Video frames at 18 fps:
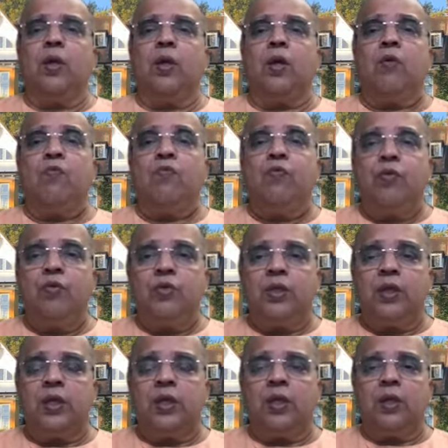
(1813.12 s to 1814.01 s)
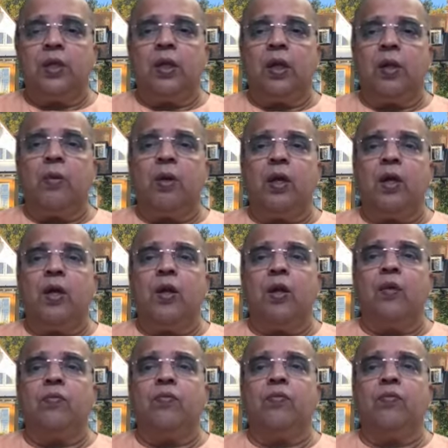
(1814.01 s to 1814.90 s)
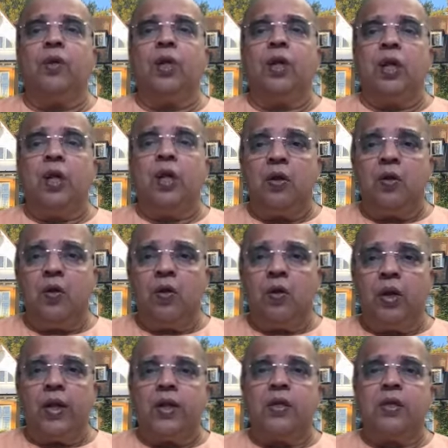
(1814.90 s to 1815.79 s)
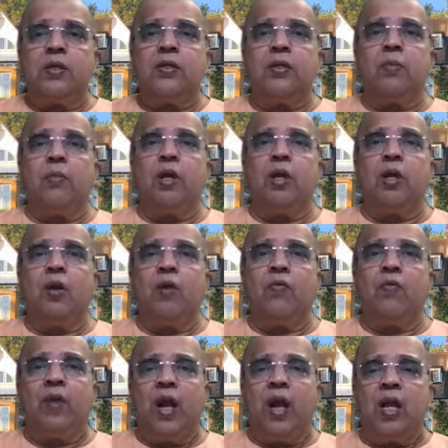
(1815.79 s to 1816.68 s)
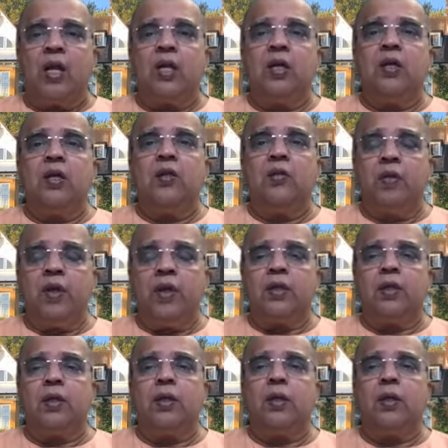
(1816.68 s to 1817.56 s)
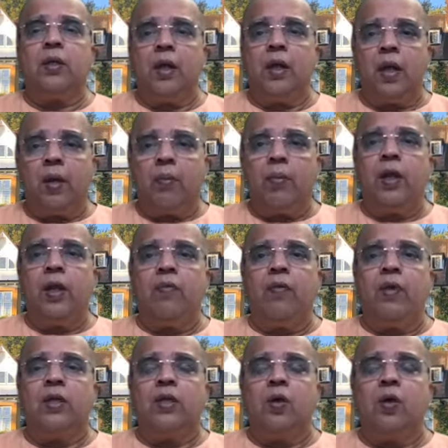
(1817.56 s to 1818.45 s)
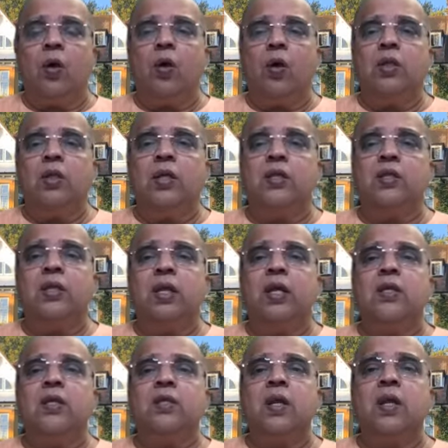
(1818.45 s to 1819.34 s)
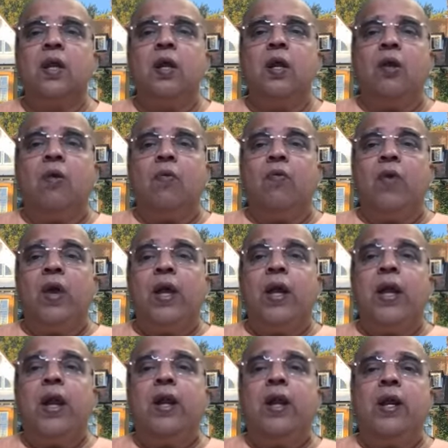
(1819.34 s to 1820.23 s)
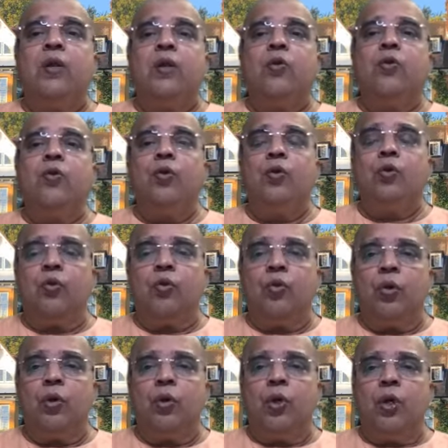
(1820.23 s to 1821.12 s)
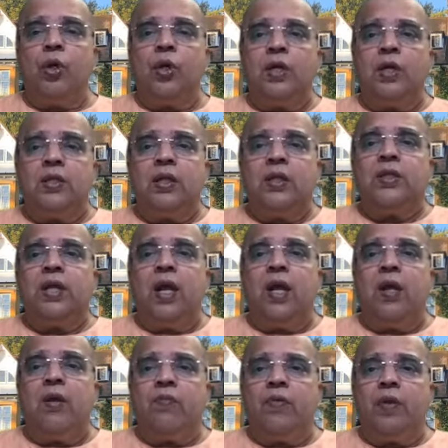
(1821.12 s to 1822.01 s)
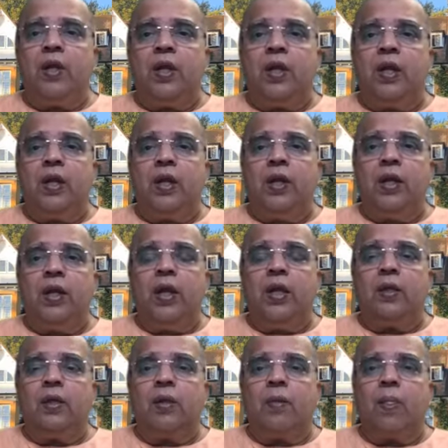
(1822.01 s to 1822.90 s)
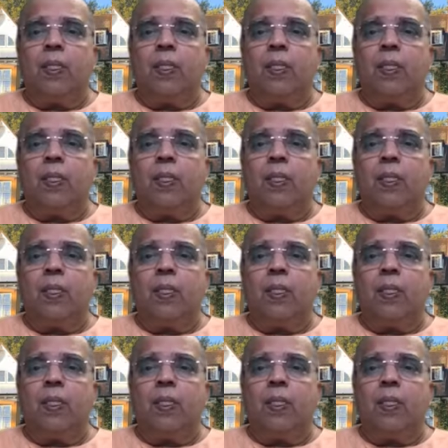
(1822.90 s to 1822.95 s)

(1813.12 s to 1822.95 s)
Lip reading: confusion, a bundle of ignorance, a bundle of raga, dvesha, and abhinivesha. All these things were added to you. Does a child fear any death?